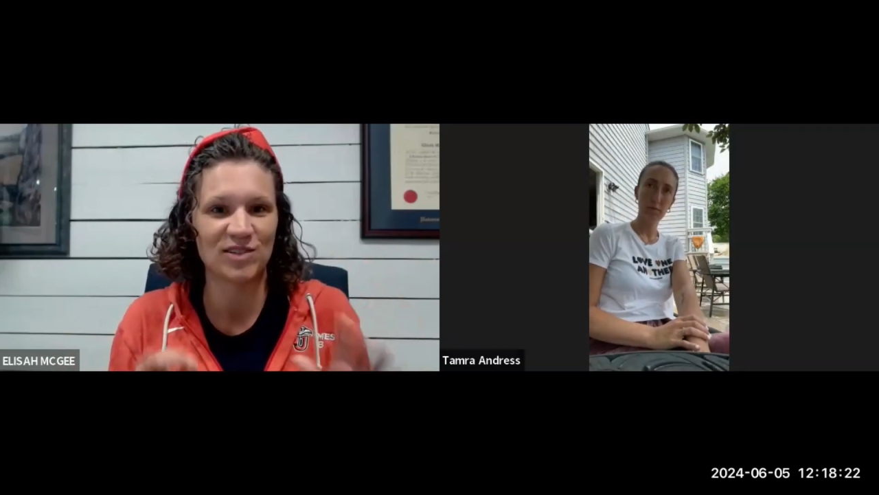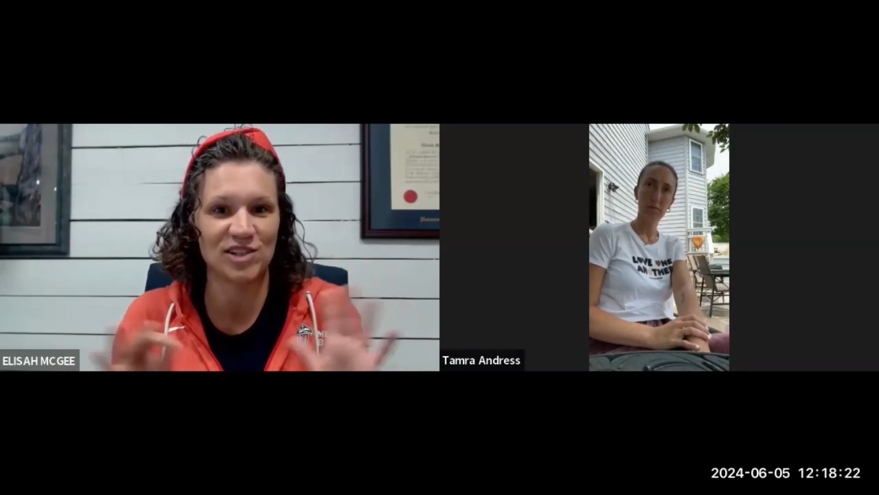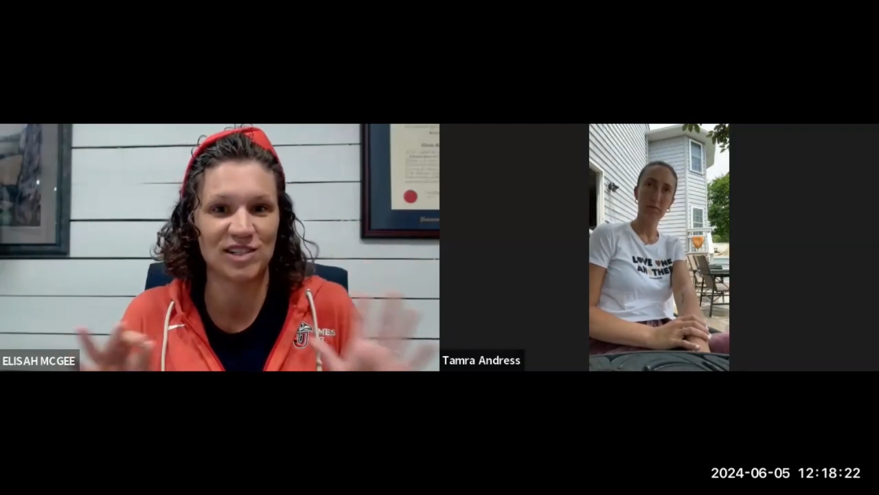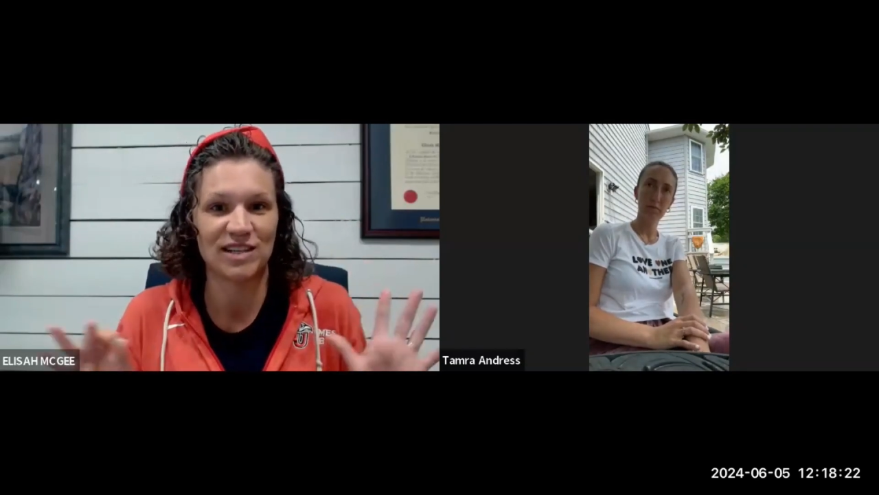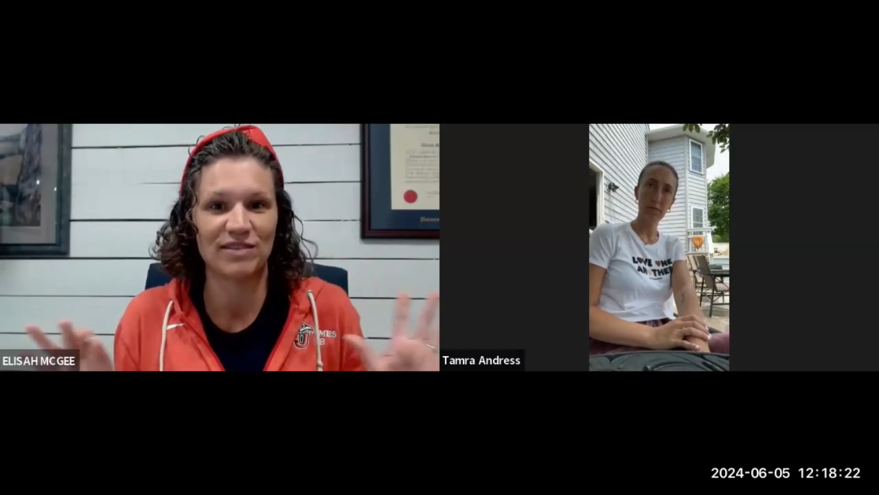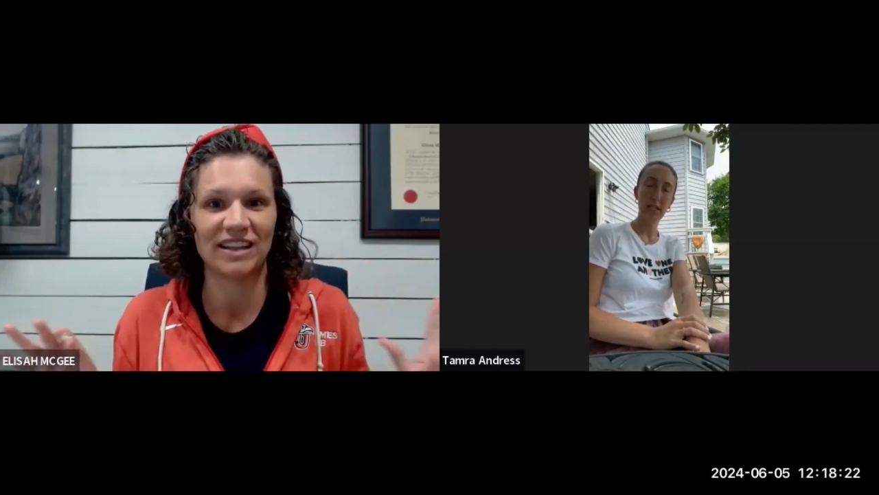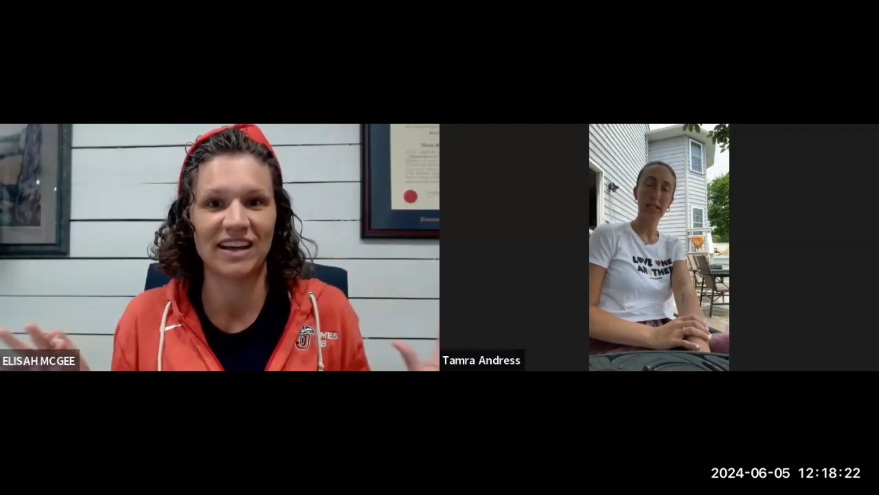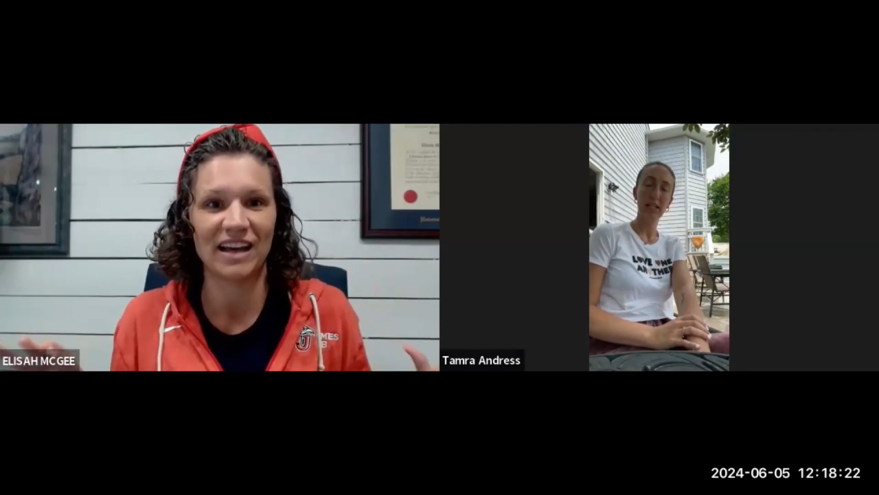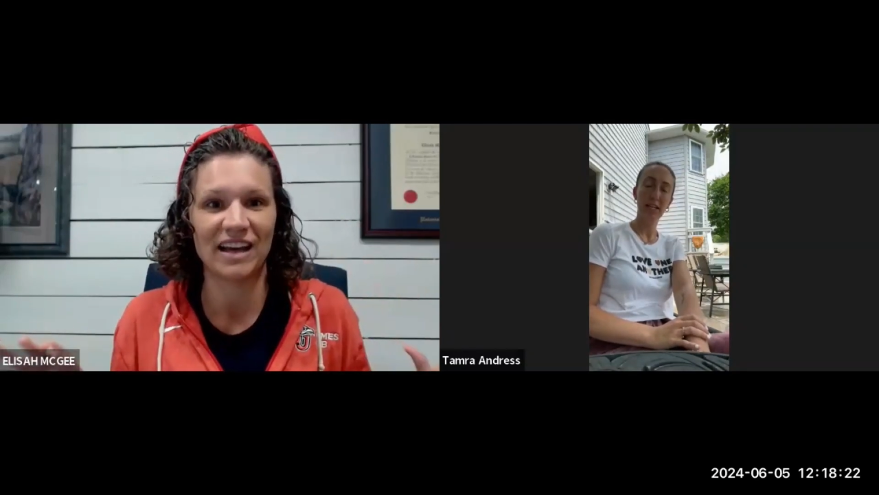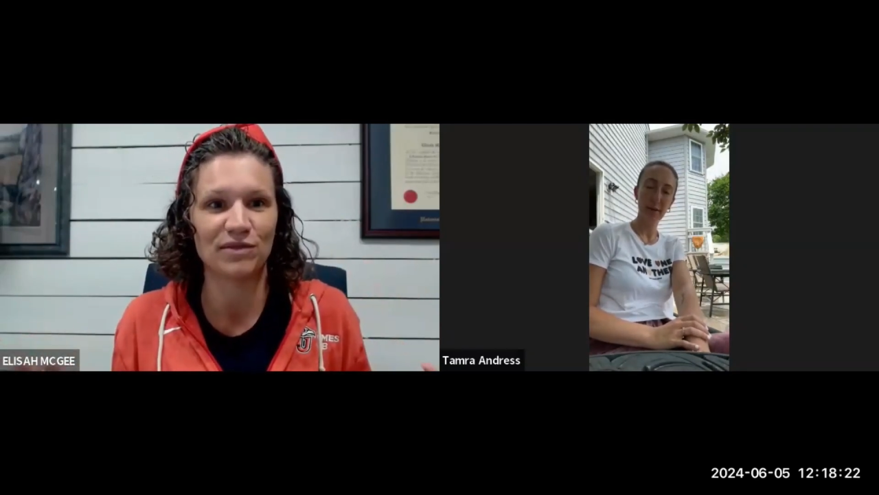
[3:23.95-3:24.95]
I was just living
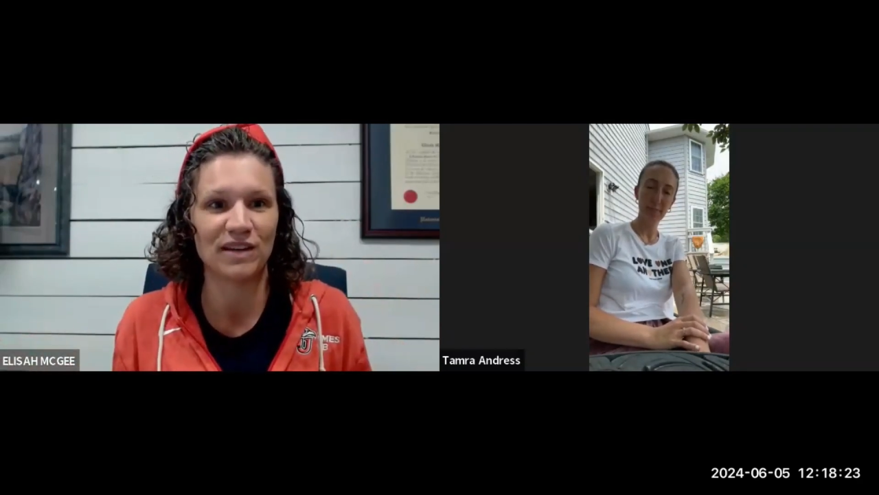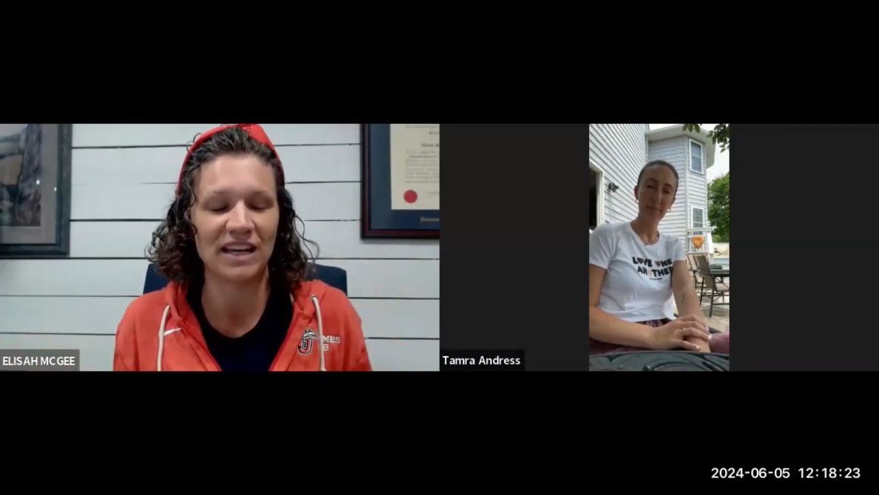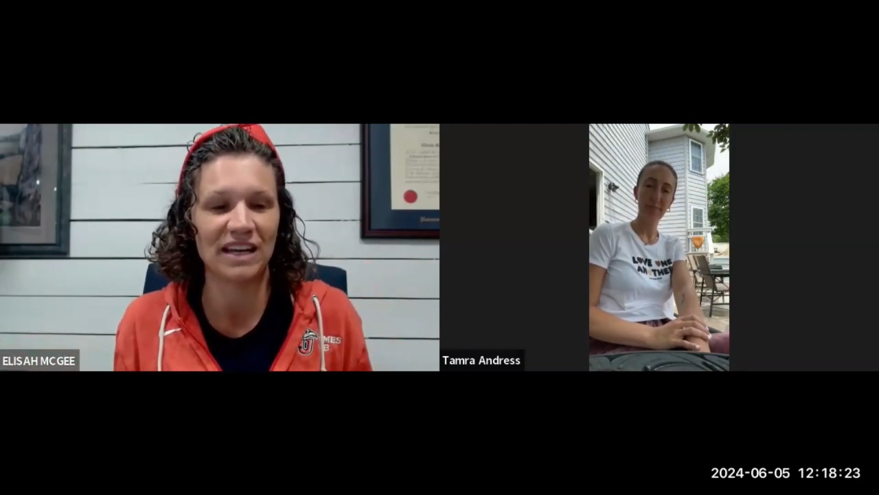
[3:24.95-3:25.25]
life